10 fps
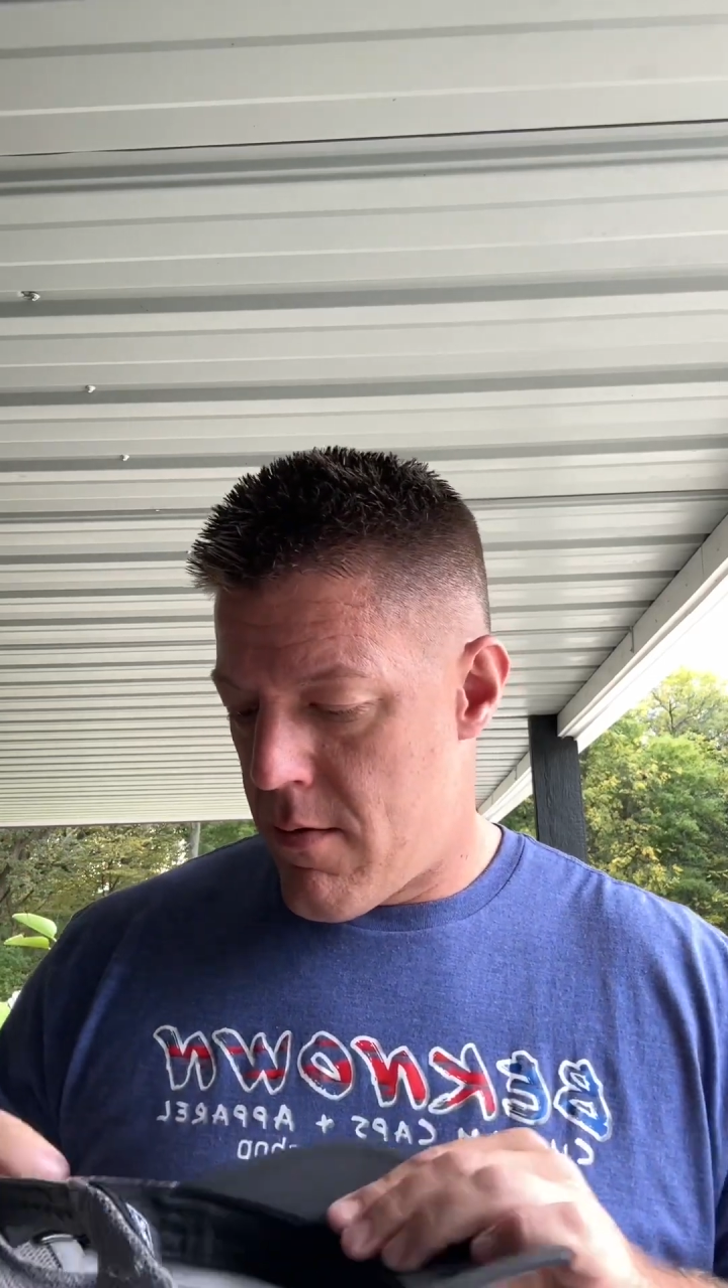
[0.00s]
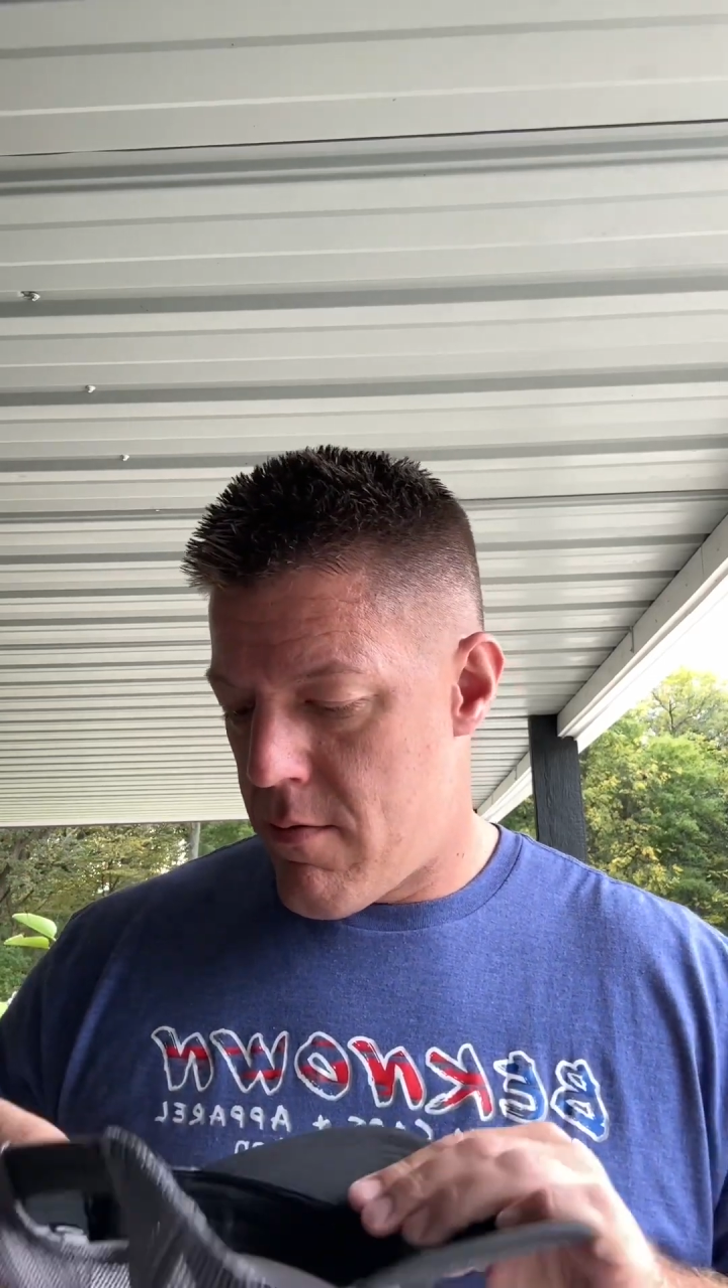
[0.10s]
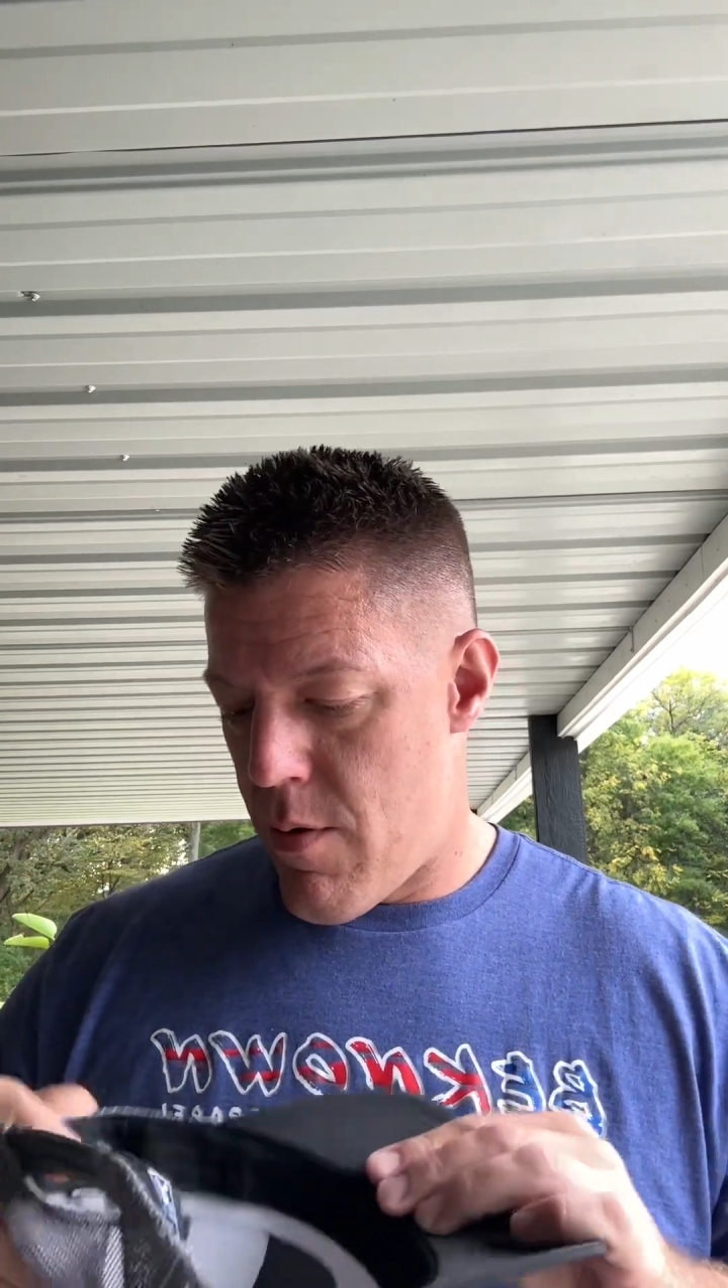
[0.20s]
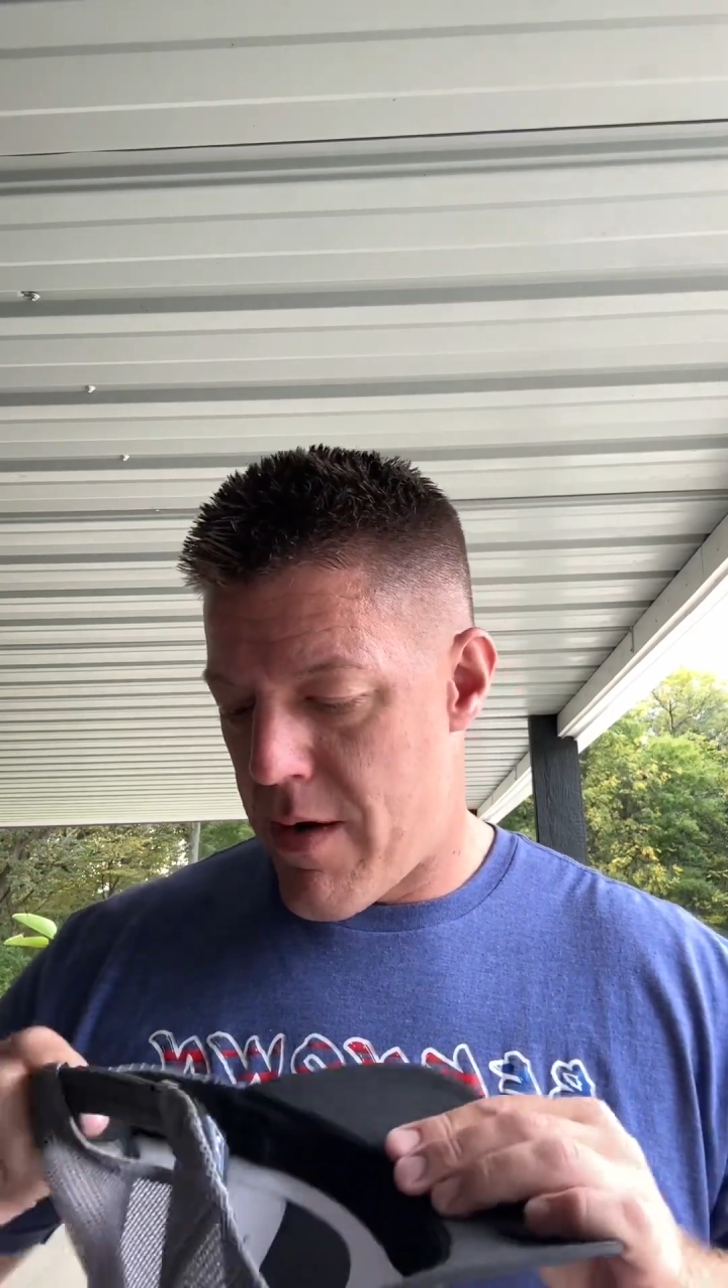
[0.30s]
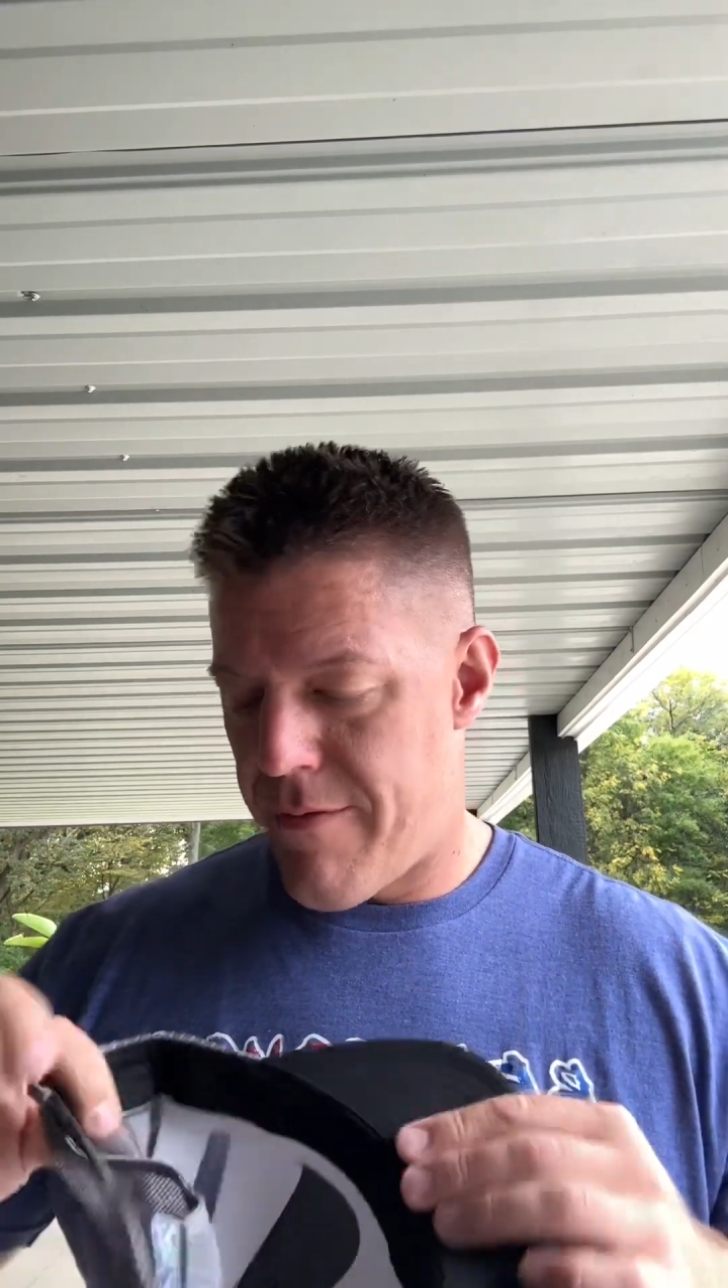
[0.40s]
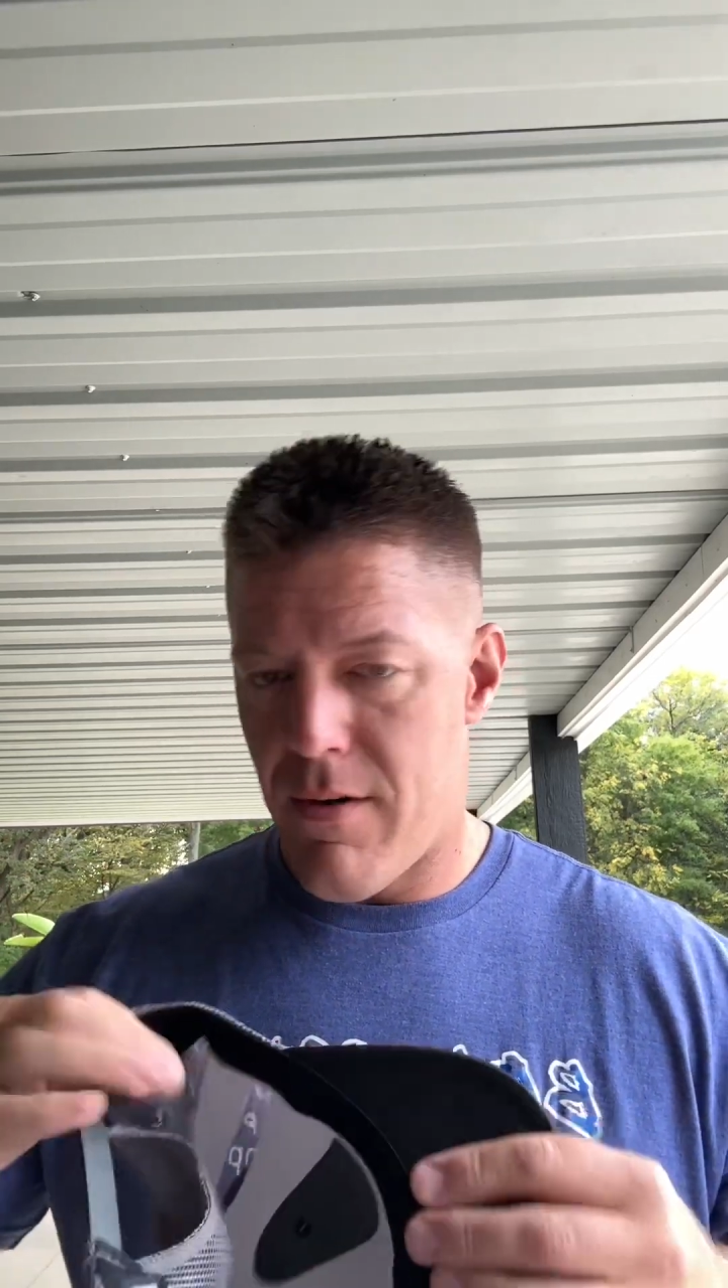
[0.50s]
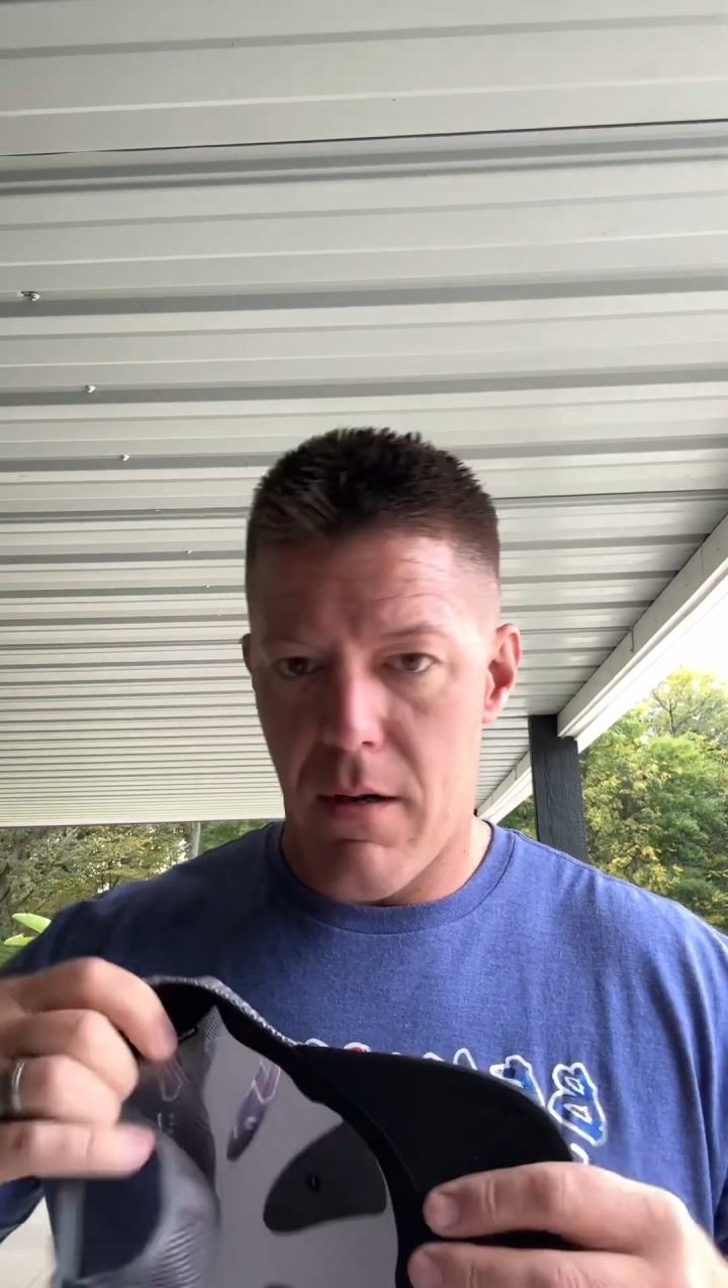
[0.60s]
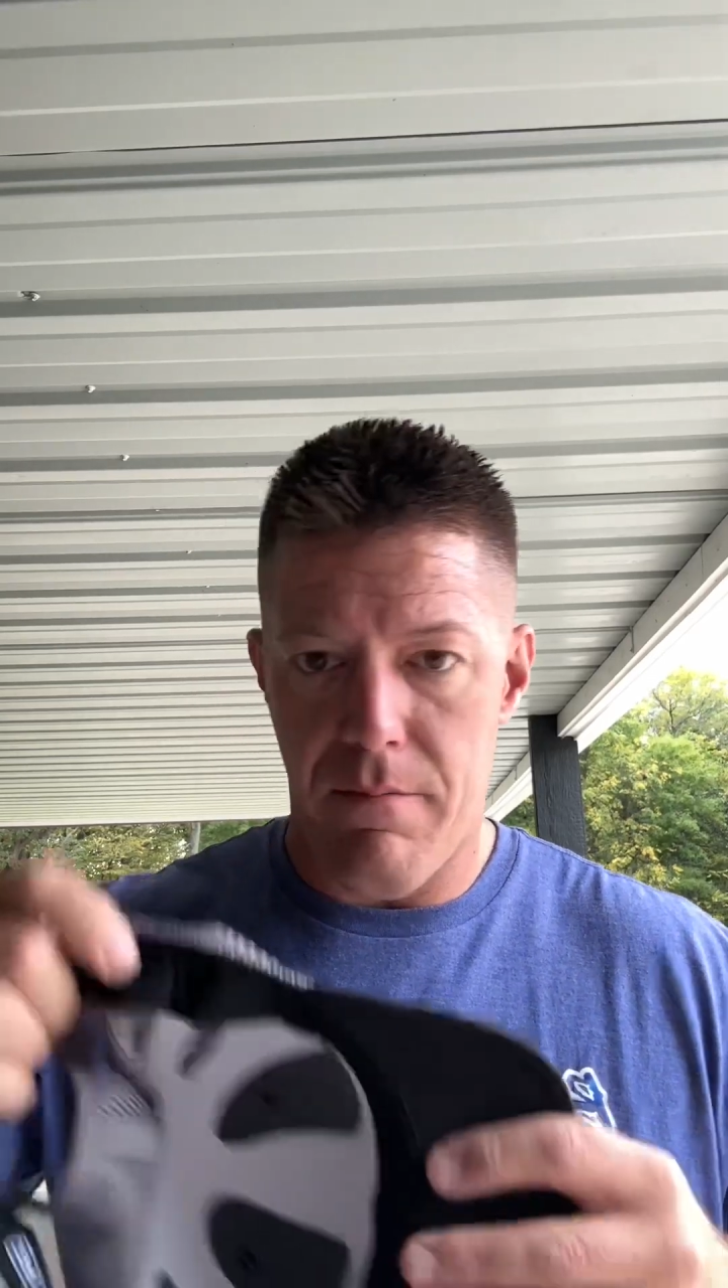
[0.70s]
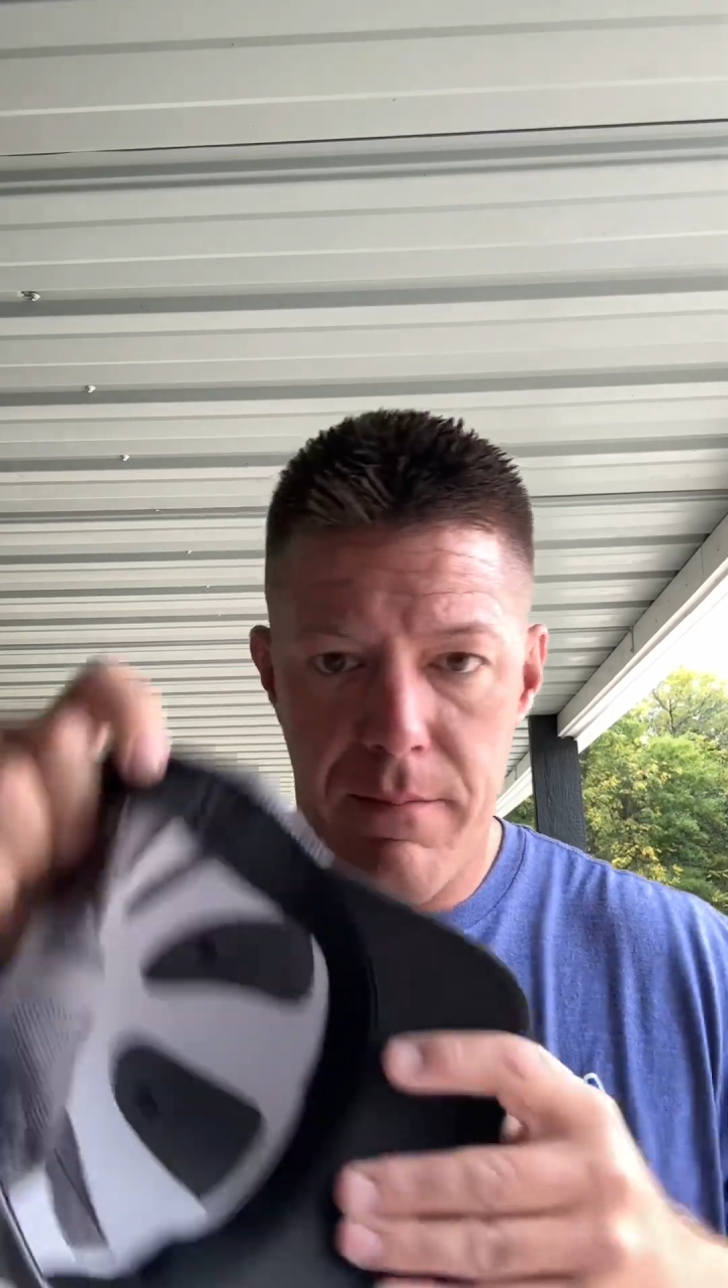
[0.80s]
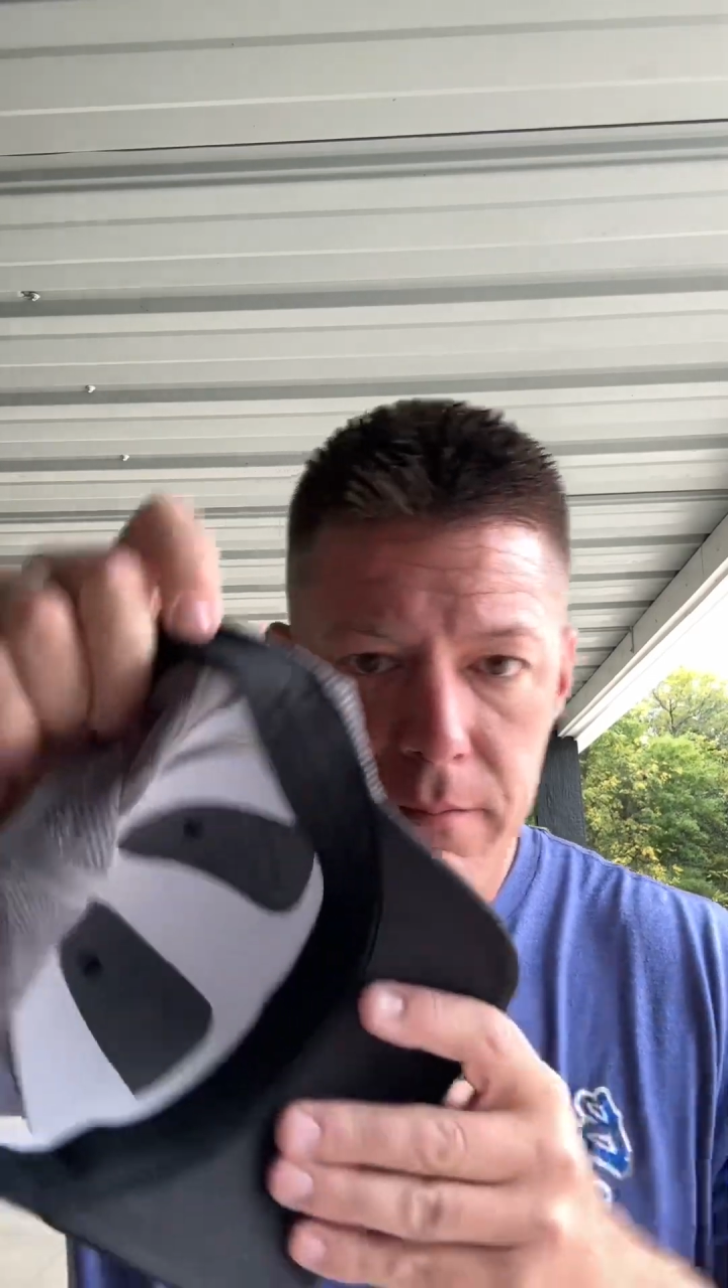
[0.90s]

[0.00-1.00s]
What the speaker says: we went from,